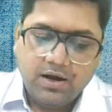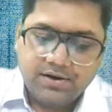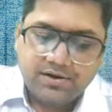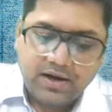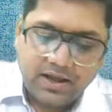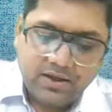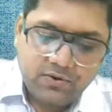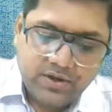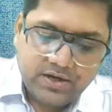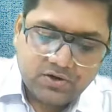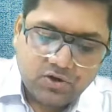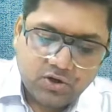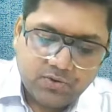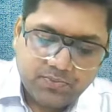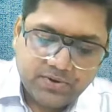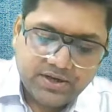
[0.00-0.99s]
Trio
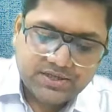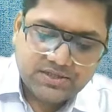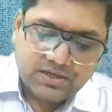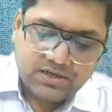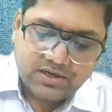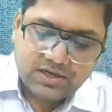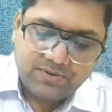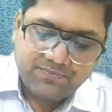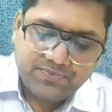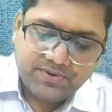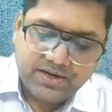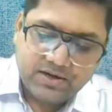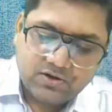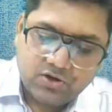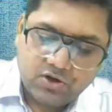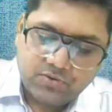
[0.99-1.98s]
Incorporation, a
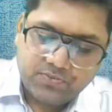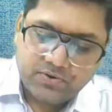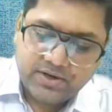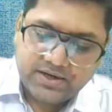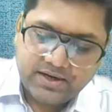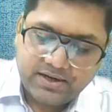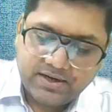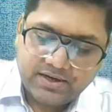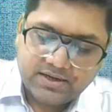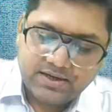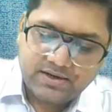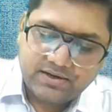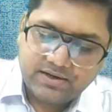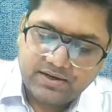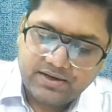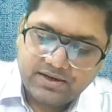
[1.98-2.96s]
company incorporated in
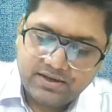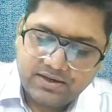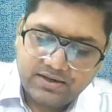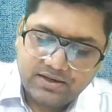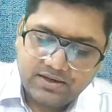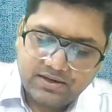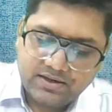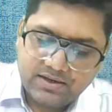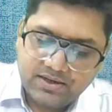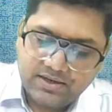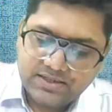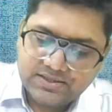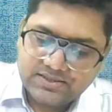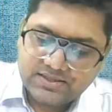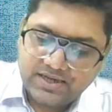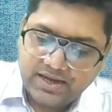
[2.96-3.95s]
country T,
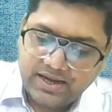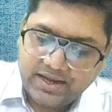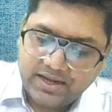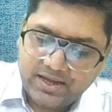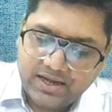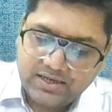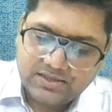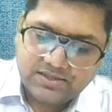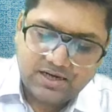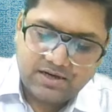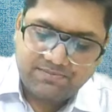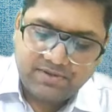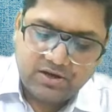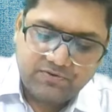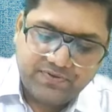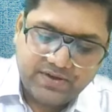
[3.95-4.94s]
is engaged in
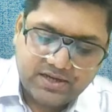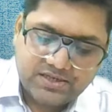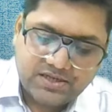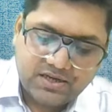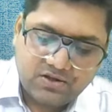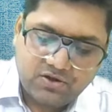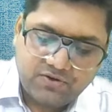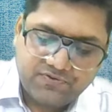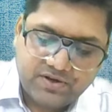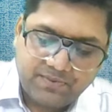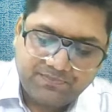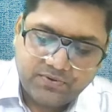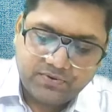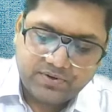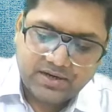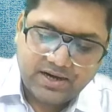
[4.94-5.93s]
manufacturing of
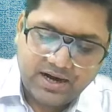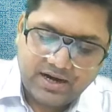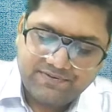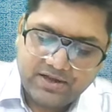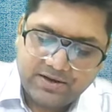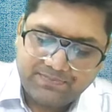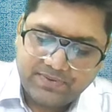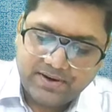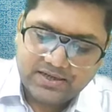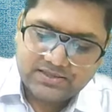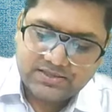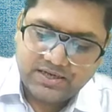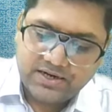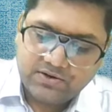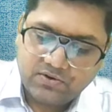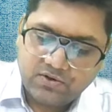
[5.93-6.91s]
computer hardware
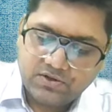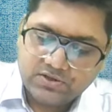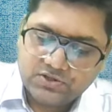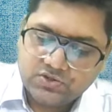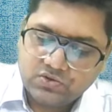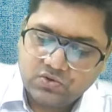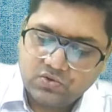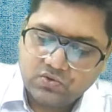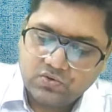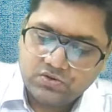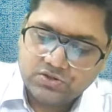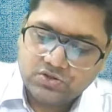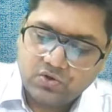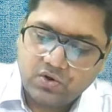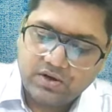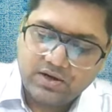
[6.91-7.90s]
parts. It also
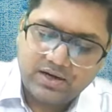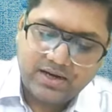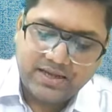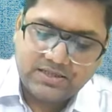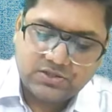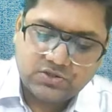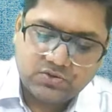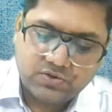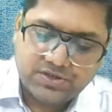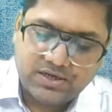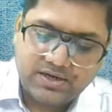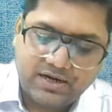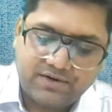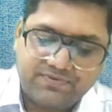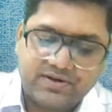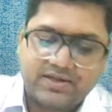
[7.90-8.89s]
owns online social
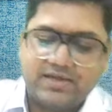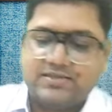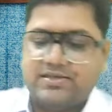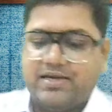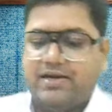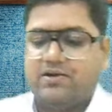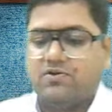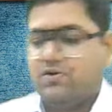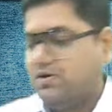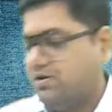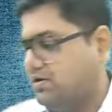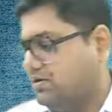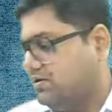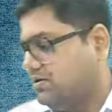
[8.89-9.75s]
networking site called